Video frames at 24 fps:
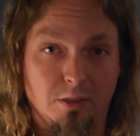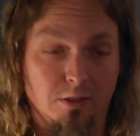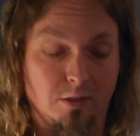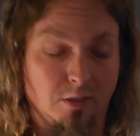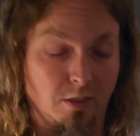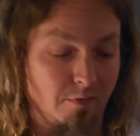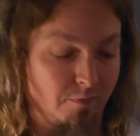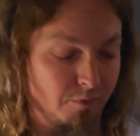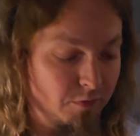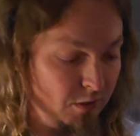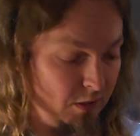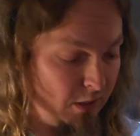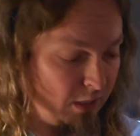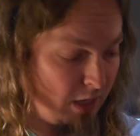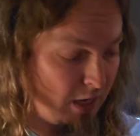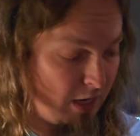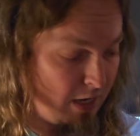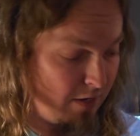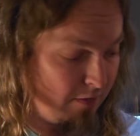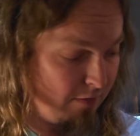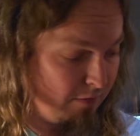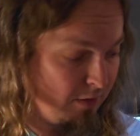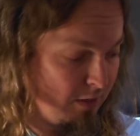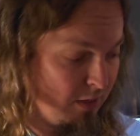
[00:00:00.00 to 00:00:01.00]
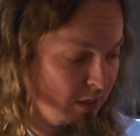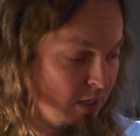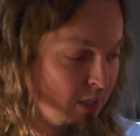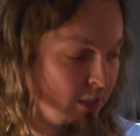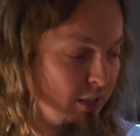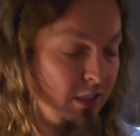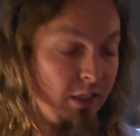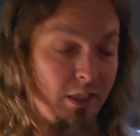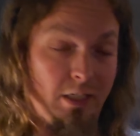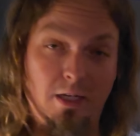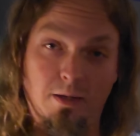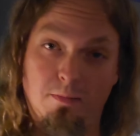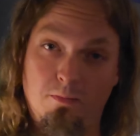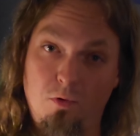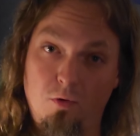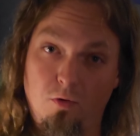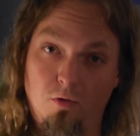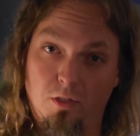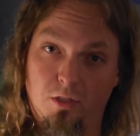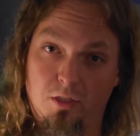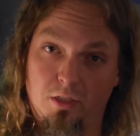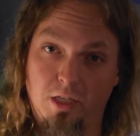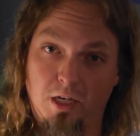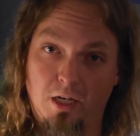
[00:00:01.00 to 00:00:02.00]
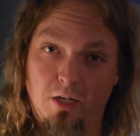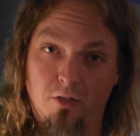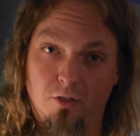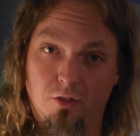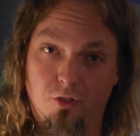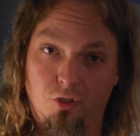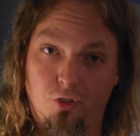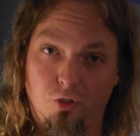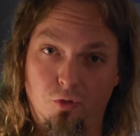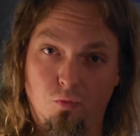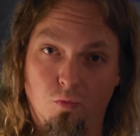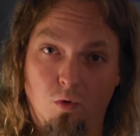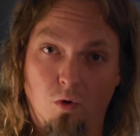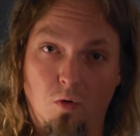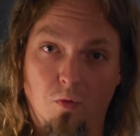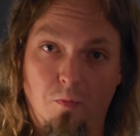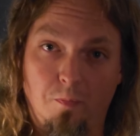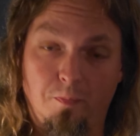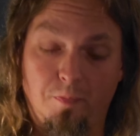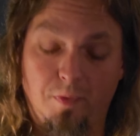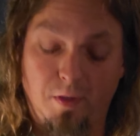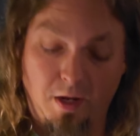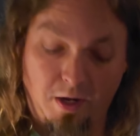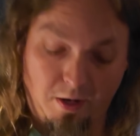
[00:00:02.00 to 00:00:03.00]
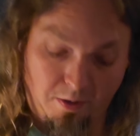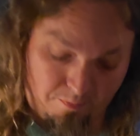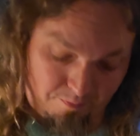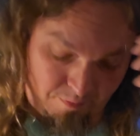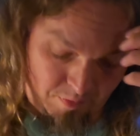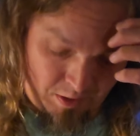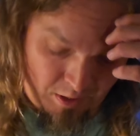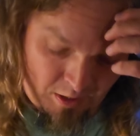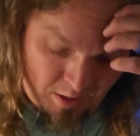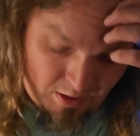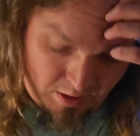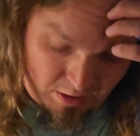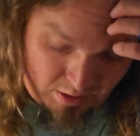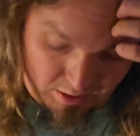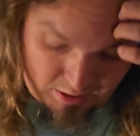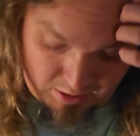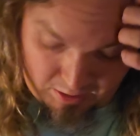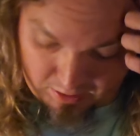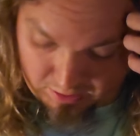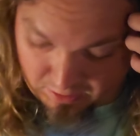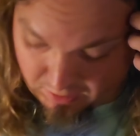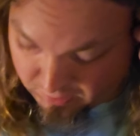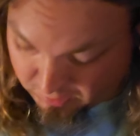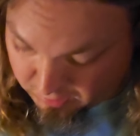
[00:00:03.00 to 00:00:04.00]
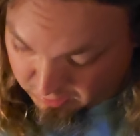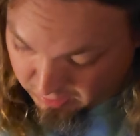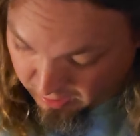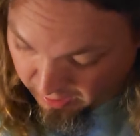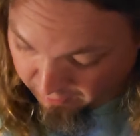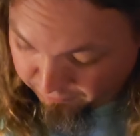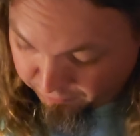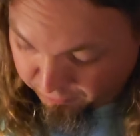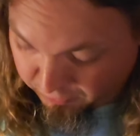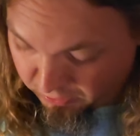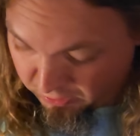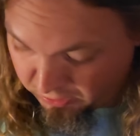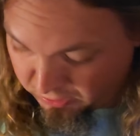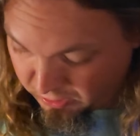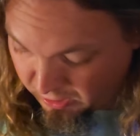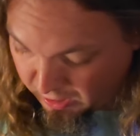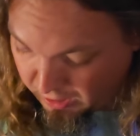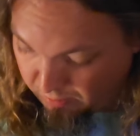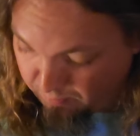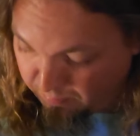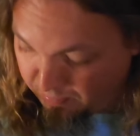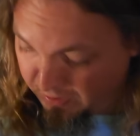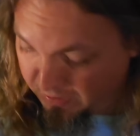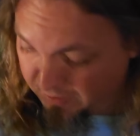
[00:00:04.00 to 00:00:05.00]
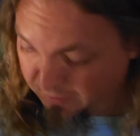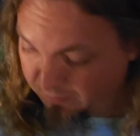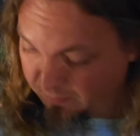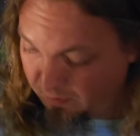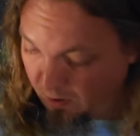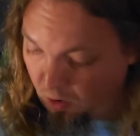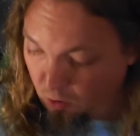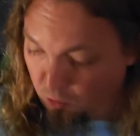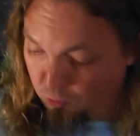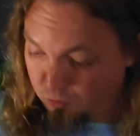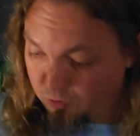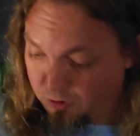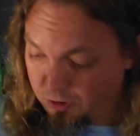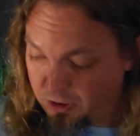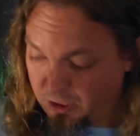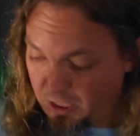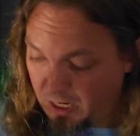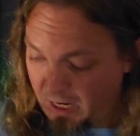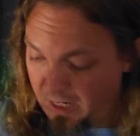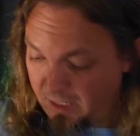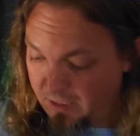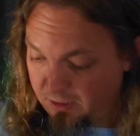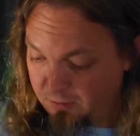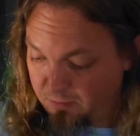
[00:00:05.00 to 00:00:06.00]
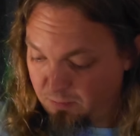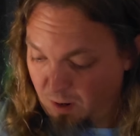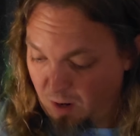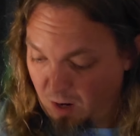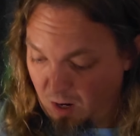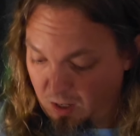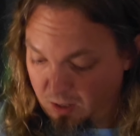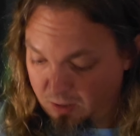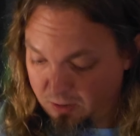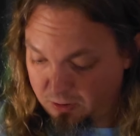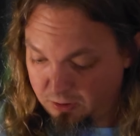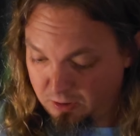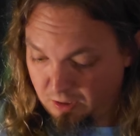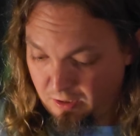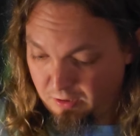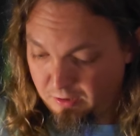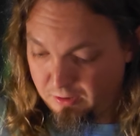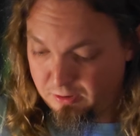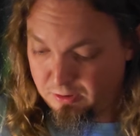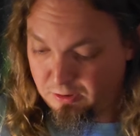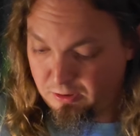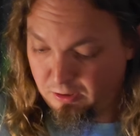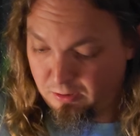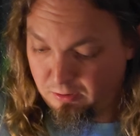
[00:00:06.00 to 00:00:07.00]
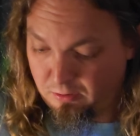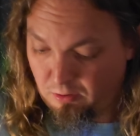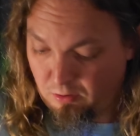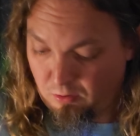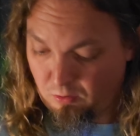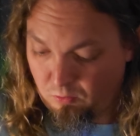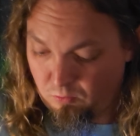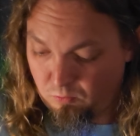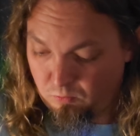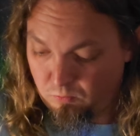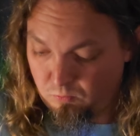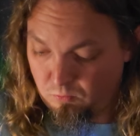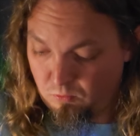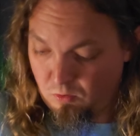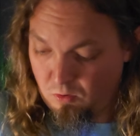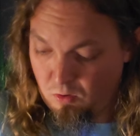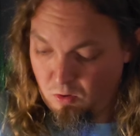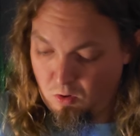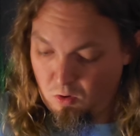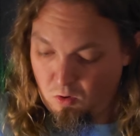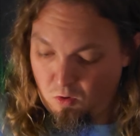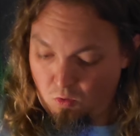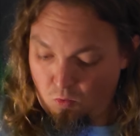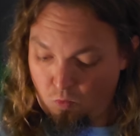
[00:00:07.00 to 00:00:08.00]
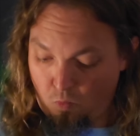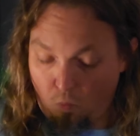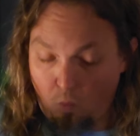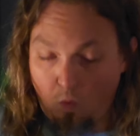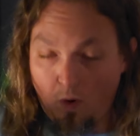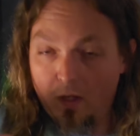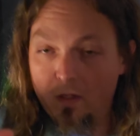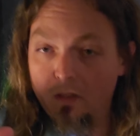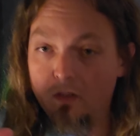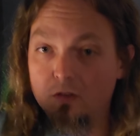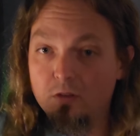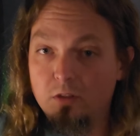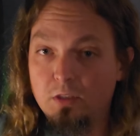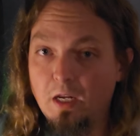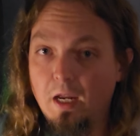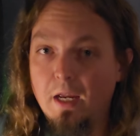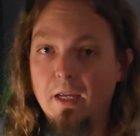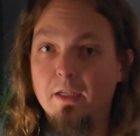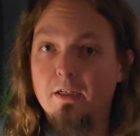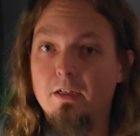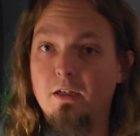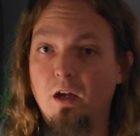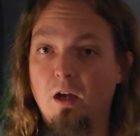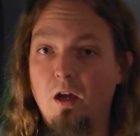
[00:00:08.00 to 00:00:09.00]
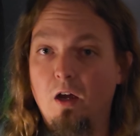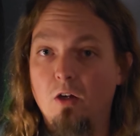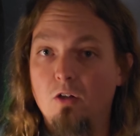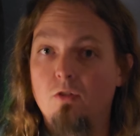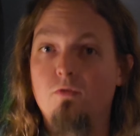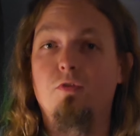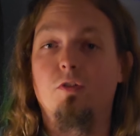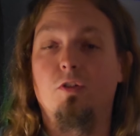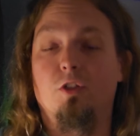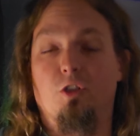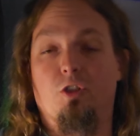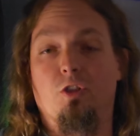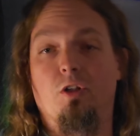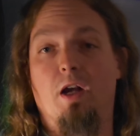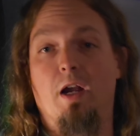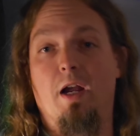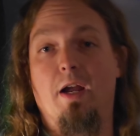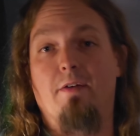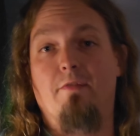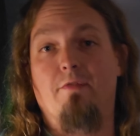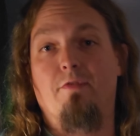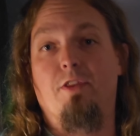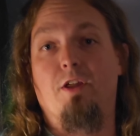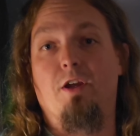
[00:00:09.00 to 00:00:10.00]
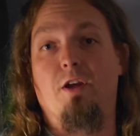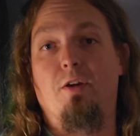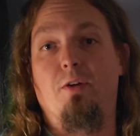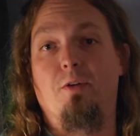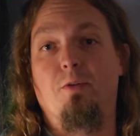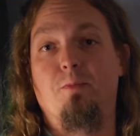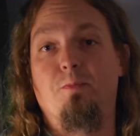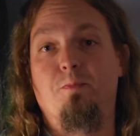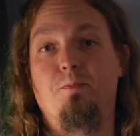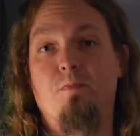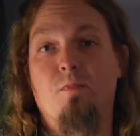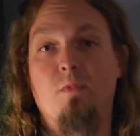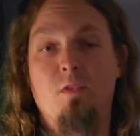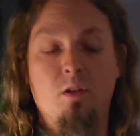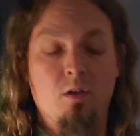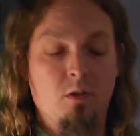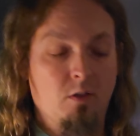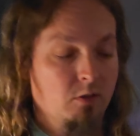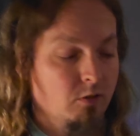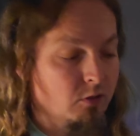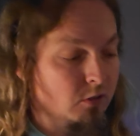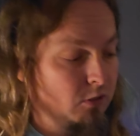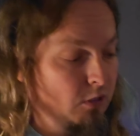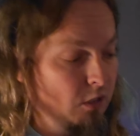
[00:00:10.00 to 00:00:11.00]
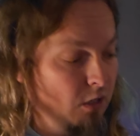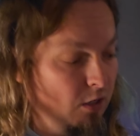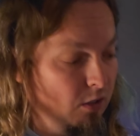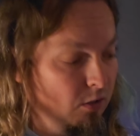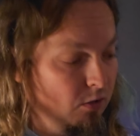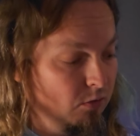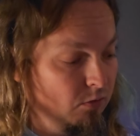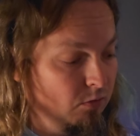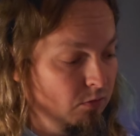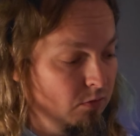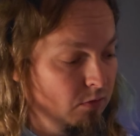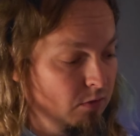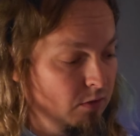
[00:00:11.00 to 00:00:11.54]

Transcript: stuff to get more of the sounds you want. Now this definitely looks like a big old jazz box. Now this guitar will take overdrive though, so